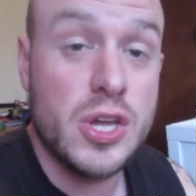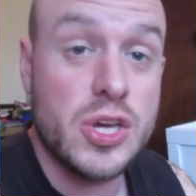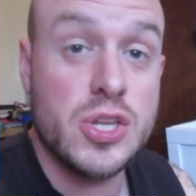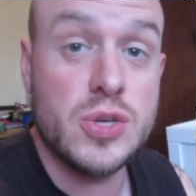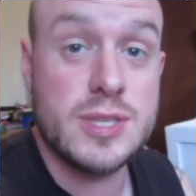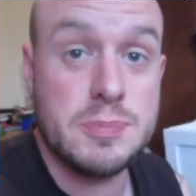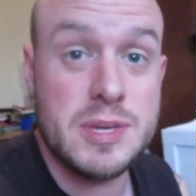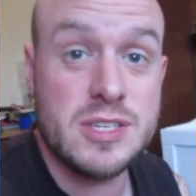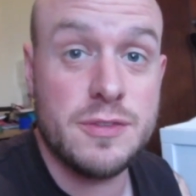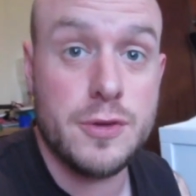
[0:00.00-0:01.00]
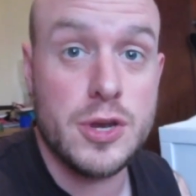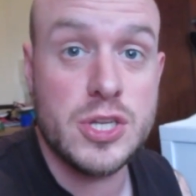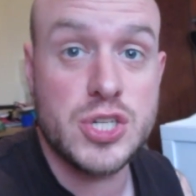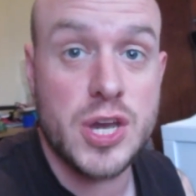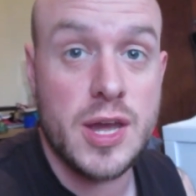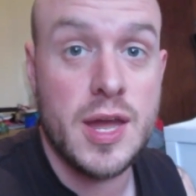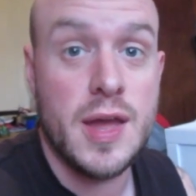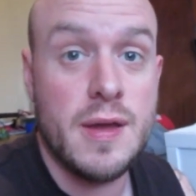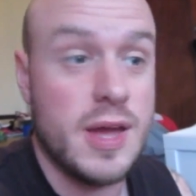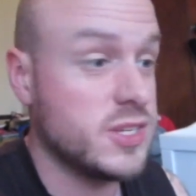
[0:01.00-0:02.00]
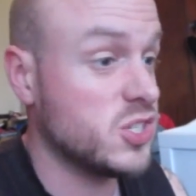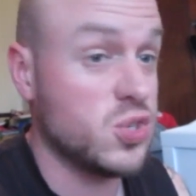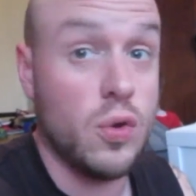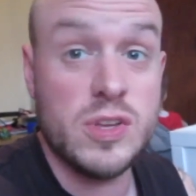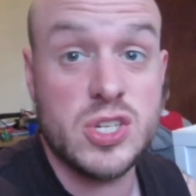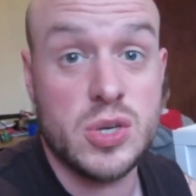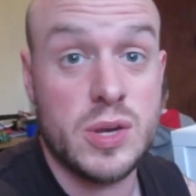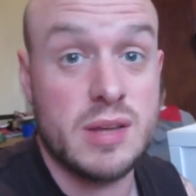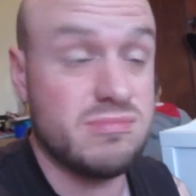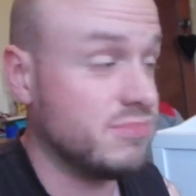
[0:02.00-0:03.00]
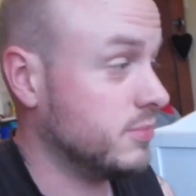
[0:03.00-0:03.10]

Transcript: you can use this piece of furniture as a storage unit.